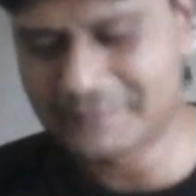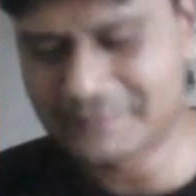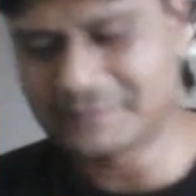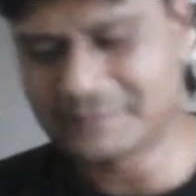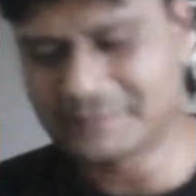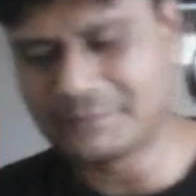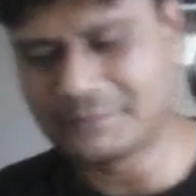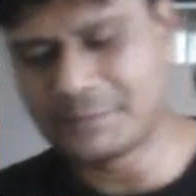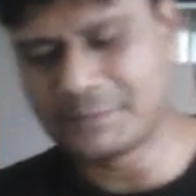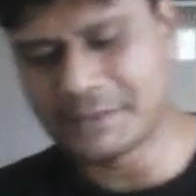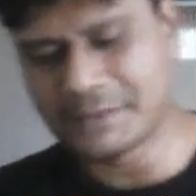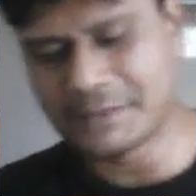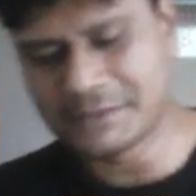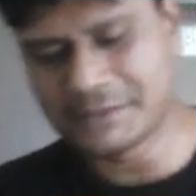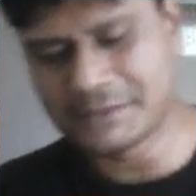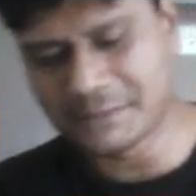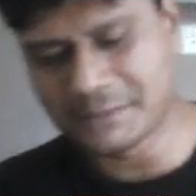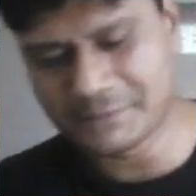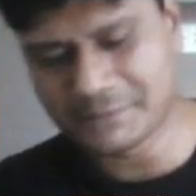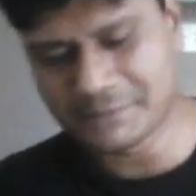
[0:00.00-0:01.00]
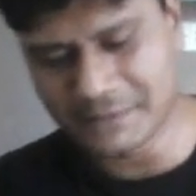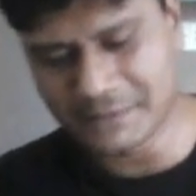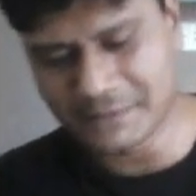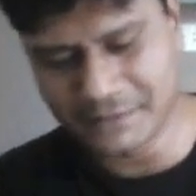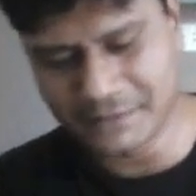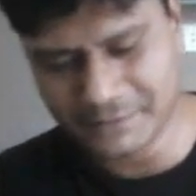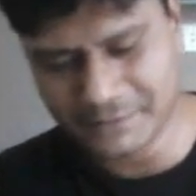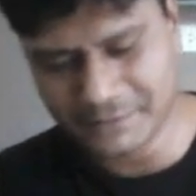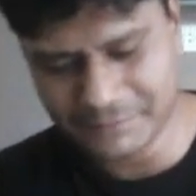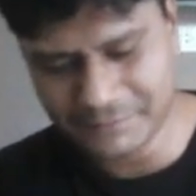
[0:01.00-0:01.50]
some shapes
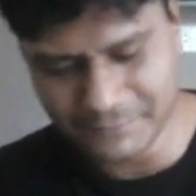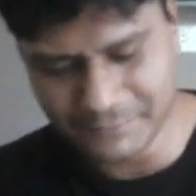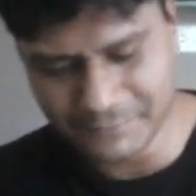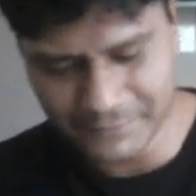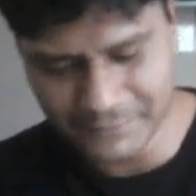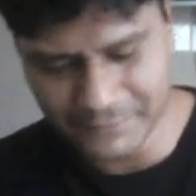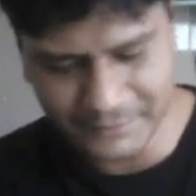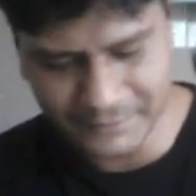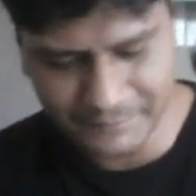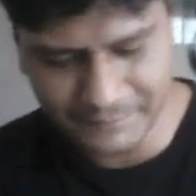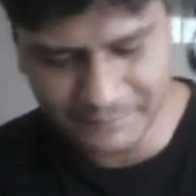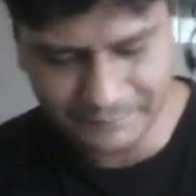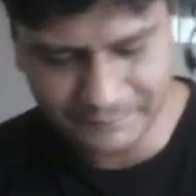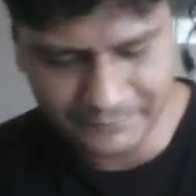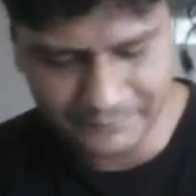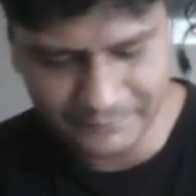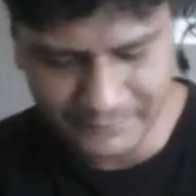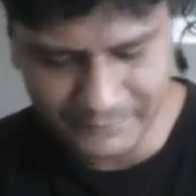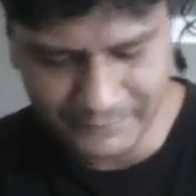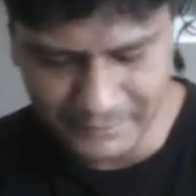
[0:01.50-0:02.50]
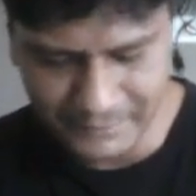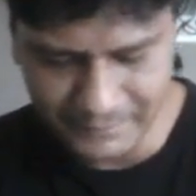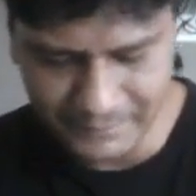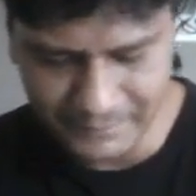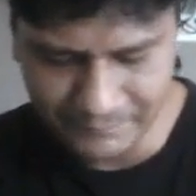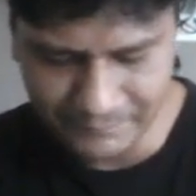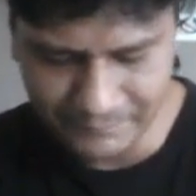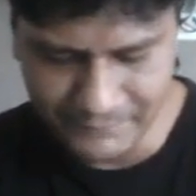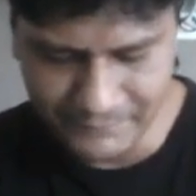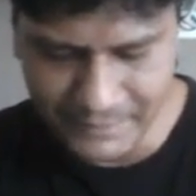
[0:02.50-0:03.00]
for the.
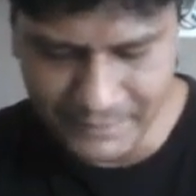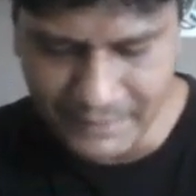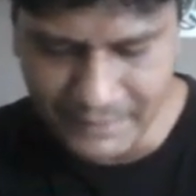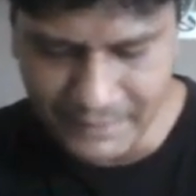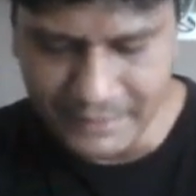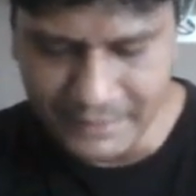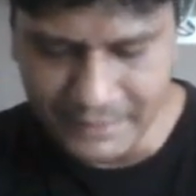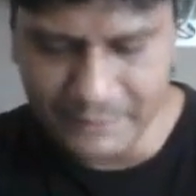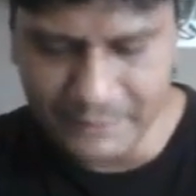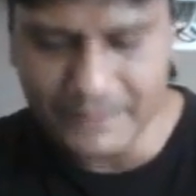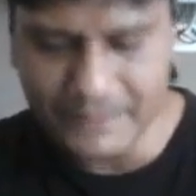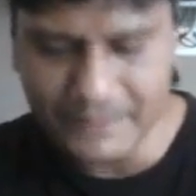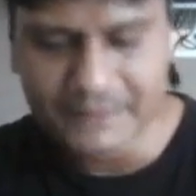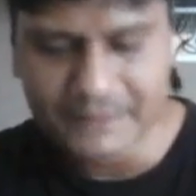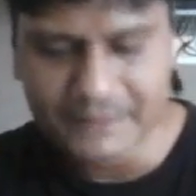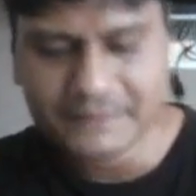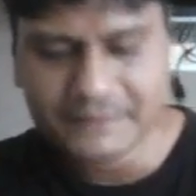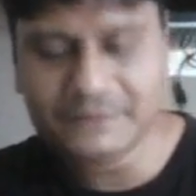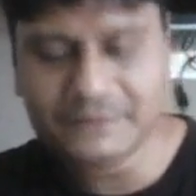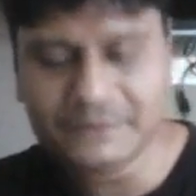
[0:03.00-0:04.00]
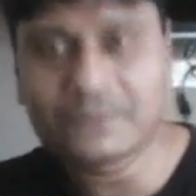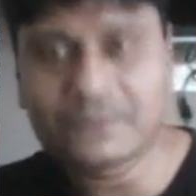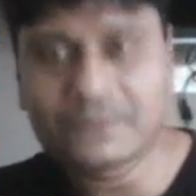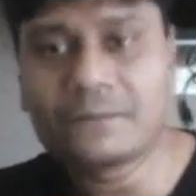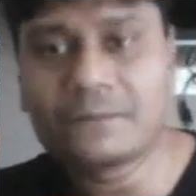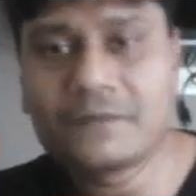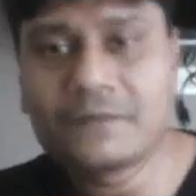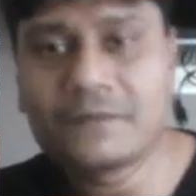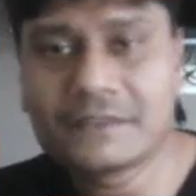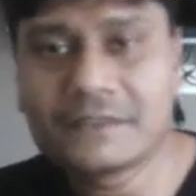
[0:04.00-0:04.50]
Anyway, so
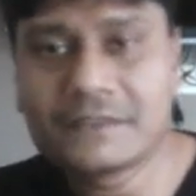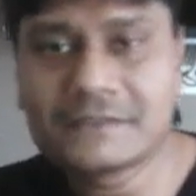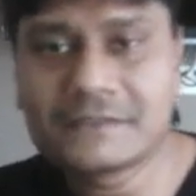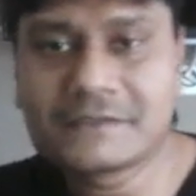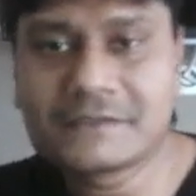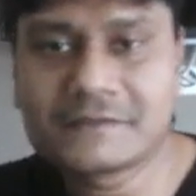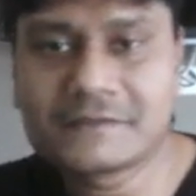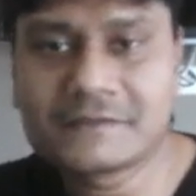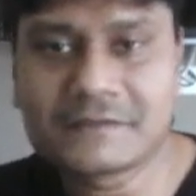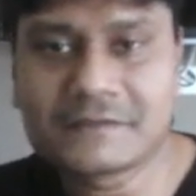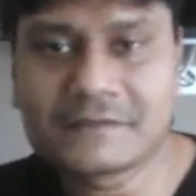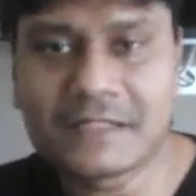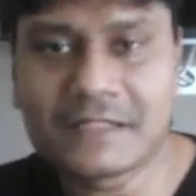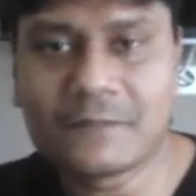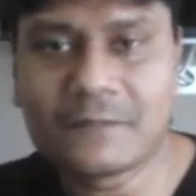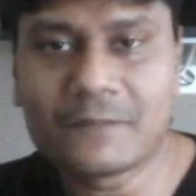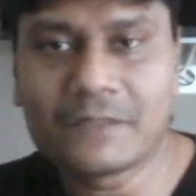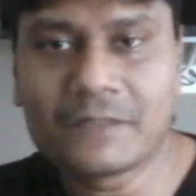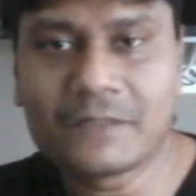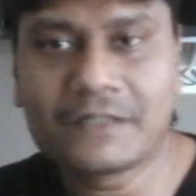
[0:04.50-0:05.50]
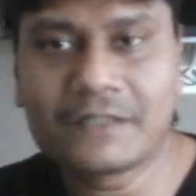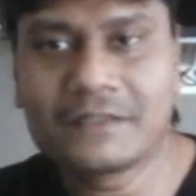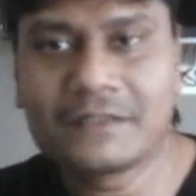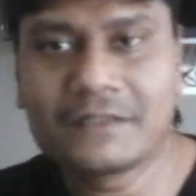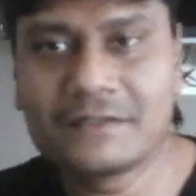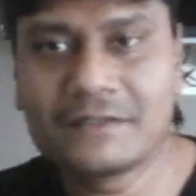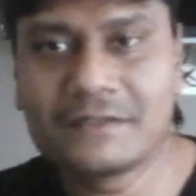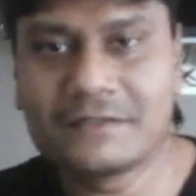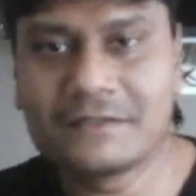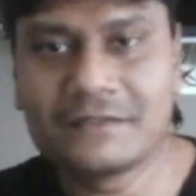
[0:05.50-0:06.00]
this is how
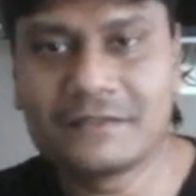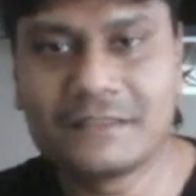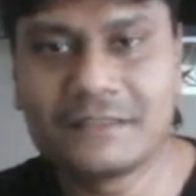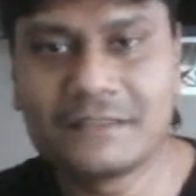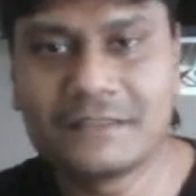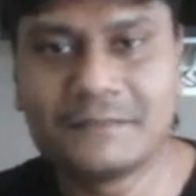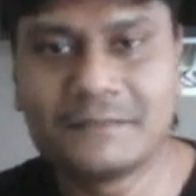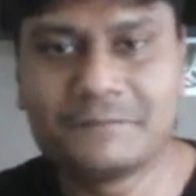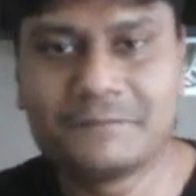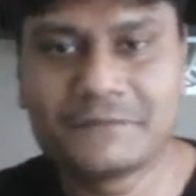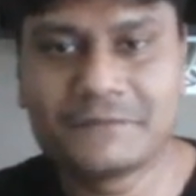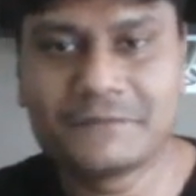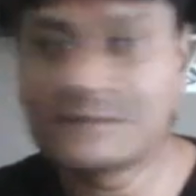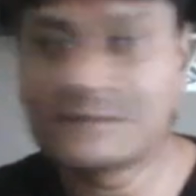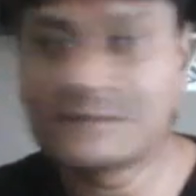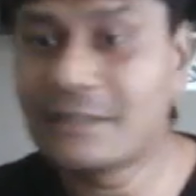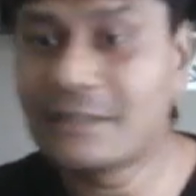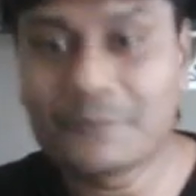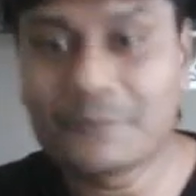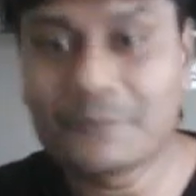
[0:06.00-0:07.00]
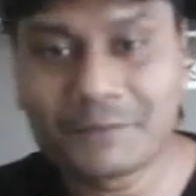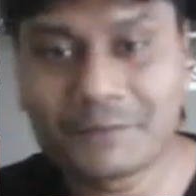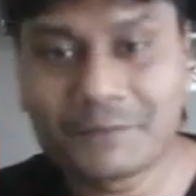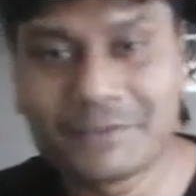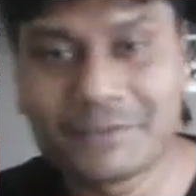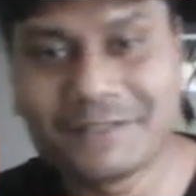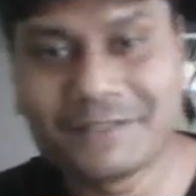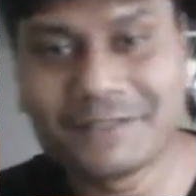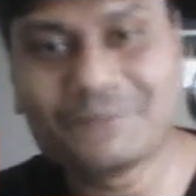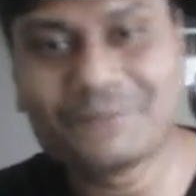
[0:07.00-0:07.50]
this is how my
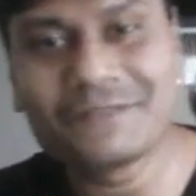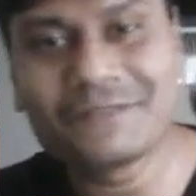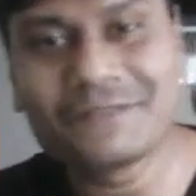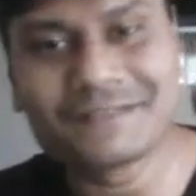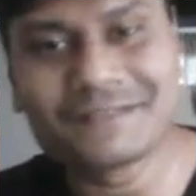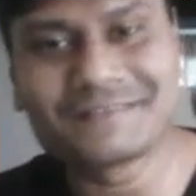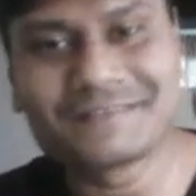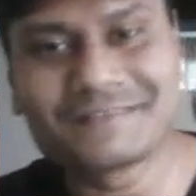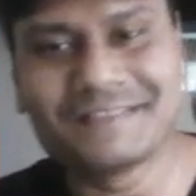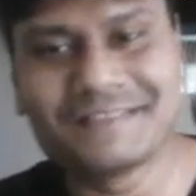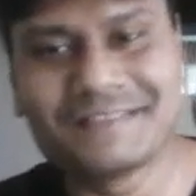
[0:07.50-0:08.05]
brain works.